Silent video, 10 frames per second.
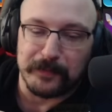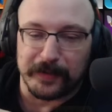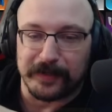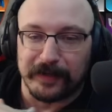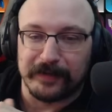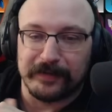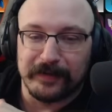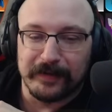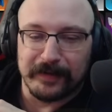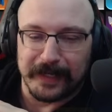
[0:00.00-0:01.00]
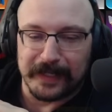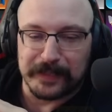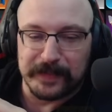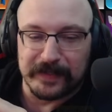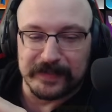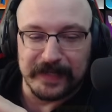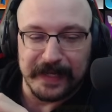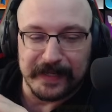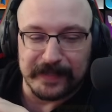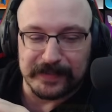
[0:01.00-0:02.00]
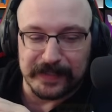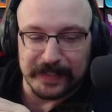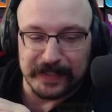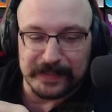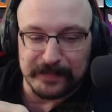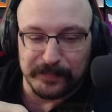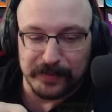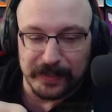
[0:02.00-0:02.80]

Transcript: of money on, and it's because it has this